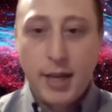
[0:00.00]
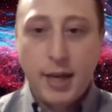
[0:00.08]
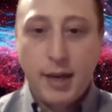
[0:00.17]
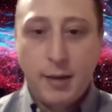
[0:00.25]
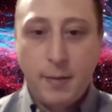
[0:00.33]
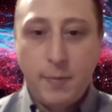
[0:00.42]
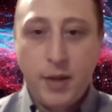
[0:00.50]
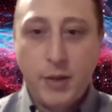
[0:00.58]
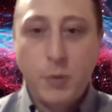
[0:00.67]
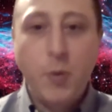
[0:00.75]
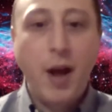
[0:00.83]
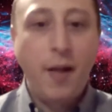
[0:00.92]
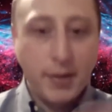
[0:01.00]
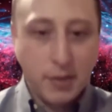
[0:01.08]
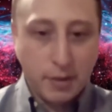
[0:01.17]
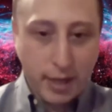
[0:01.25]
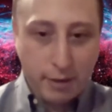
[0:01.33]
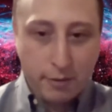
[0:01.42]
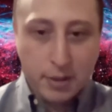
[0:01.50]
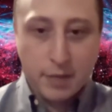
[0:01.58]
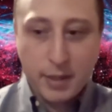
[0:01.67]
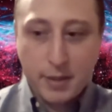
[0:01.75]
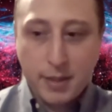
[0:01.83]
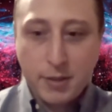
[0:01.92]
um, as well as the language of
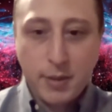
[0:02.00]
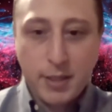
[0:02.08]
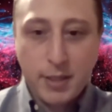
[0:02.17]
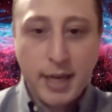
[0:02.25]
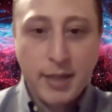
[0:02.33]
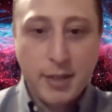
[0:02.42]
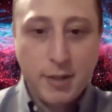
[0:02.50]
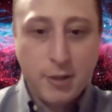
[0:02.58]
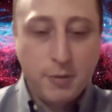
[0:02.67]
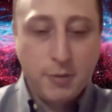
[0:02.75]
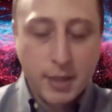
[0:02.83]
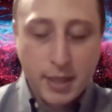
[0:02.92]
LD 2092.